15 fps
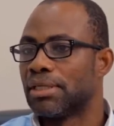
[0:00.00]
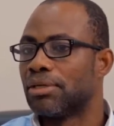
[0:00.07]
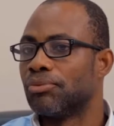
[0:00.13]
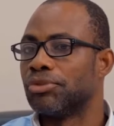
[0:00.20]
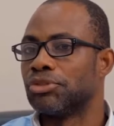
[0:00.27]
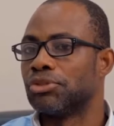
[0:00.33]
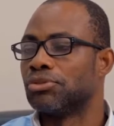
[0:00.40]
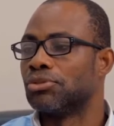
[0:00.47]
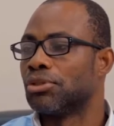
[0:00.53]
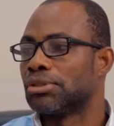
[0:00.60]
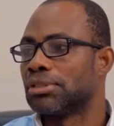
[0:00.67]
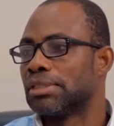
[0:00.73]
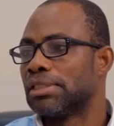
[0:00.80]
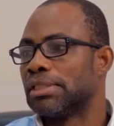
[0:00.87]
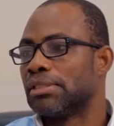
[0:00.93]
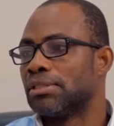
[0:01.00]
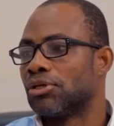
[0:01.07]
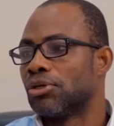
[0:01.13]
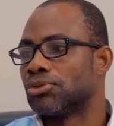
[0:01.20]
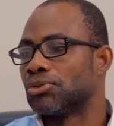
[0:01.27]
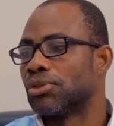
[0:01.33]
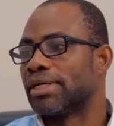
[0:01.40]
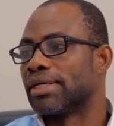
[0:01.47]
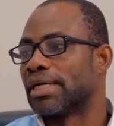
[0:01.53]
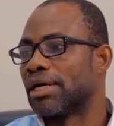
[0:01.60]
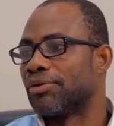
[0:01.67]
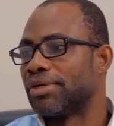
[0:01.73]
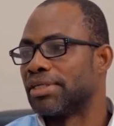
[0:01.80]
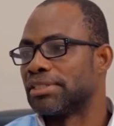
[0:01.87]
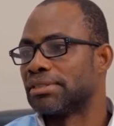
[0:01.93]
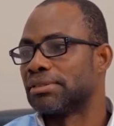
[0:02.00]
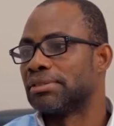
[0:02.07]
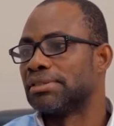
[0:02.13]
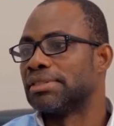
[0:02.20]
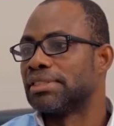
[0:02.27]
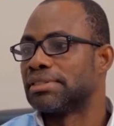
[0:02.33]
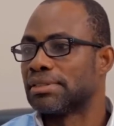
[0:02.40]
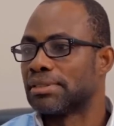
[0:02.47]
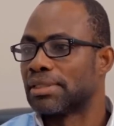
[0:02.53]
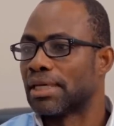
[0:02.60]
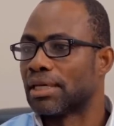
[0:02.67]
We should not also encourage this